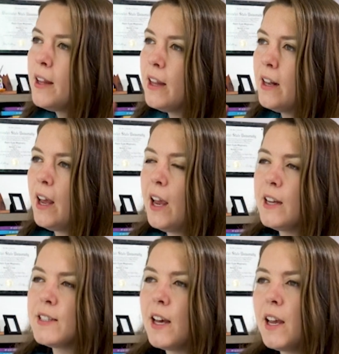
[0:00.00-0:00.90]
than the A
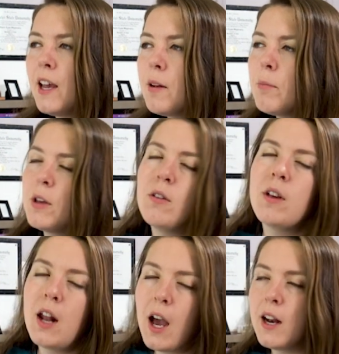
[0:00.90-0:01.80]
S I N, but you
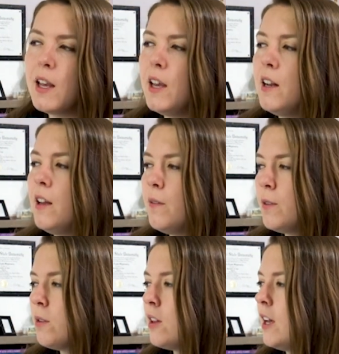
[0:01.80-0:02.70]
can add it in if
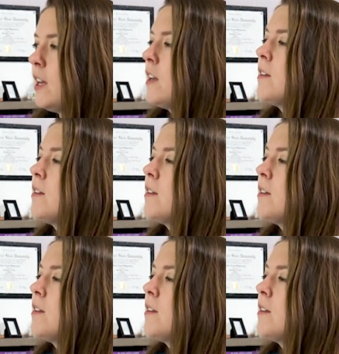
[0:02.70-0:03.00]
you'd like.